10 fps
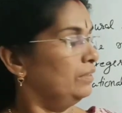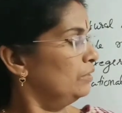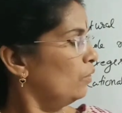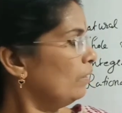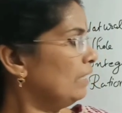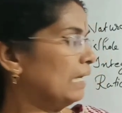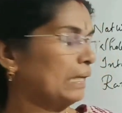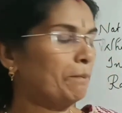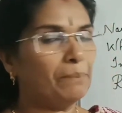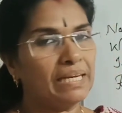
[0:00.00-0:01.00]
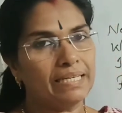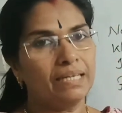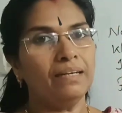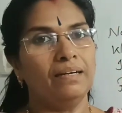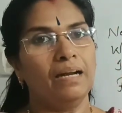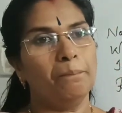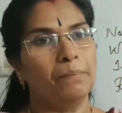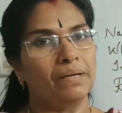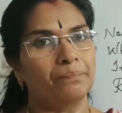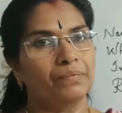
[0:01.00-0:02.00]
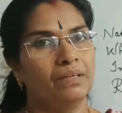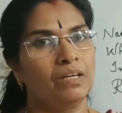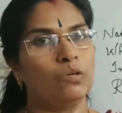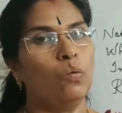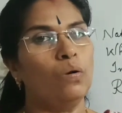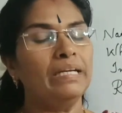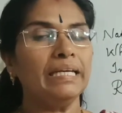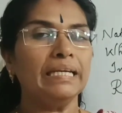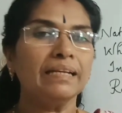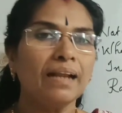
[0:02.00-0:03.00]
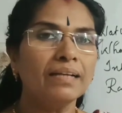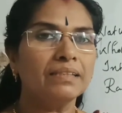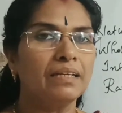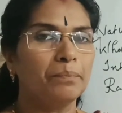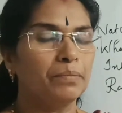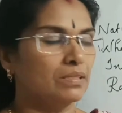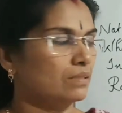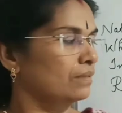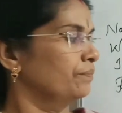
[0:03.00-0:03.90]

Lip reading: non-repeated number are called irrational numbers.